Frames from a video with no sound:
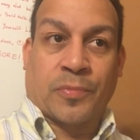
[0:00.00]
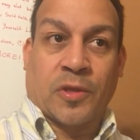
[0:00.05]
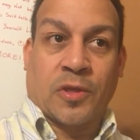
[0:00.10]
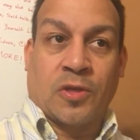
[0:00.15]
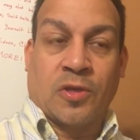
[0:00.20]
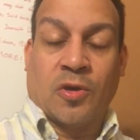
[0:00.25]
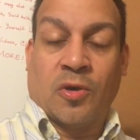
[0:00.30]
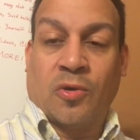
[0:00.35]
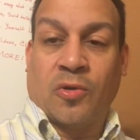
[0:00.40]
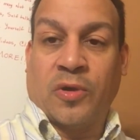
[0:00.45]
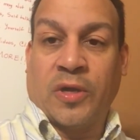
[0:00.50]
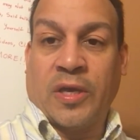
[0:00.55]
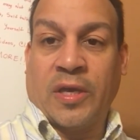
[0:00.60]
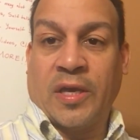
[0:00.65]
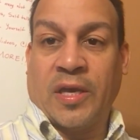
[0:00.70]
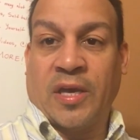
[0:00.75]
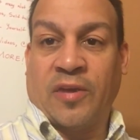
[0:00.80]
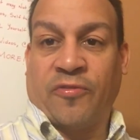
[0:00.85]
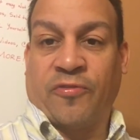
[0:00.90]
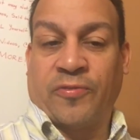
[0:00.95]
You know,
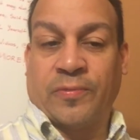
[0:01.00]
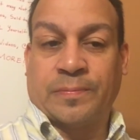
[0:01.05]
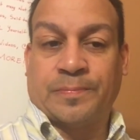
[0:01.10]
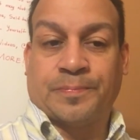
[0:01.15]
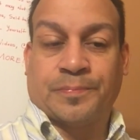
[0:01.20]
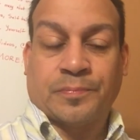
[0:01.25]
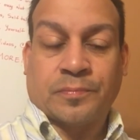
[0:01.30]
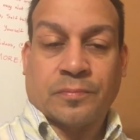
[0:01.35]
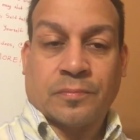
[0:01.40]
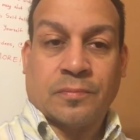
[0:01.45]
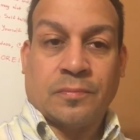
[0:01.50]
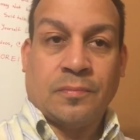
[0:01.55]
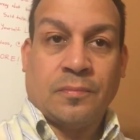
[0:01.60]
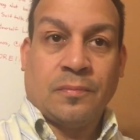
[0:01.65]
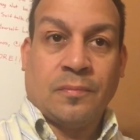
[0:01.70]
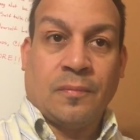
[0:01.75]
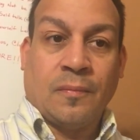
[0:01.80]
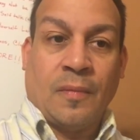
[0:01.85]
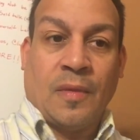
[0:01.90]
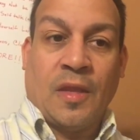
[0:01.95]
if
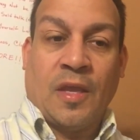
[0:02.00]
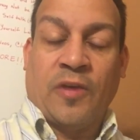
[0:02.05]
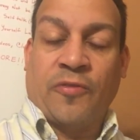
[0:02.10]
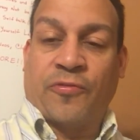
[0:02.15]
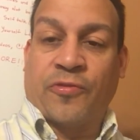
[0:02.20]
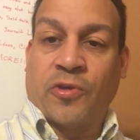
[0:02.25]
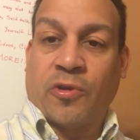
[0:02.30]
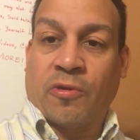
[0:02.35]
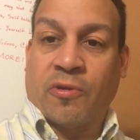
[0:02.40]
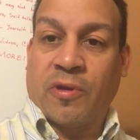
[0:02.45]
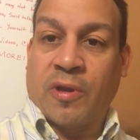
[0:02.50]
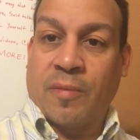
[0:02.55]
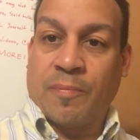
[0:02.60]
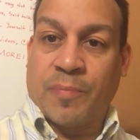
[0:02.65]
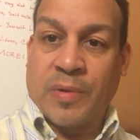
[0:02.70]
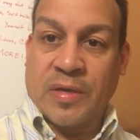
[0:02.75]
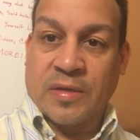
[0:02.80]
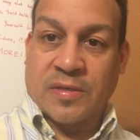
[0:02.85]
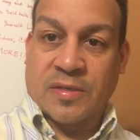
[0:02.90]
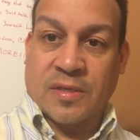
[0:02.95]
you're in a
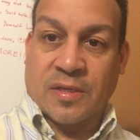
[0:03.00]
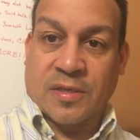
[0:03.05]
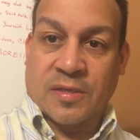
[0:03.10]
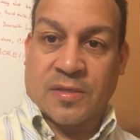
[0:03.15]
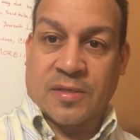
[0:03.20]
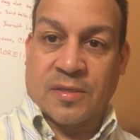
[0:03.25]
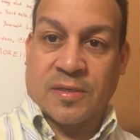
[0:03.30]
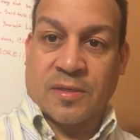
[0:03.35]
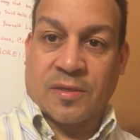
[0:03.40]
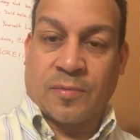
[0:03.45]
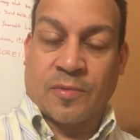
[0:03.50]
business,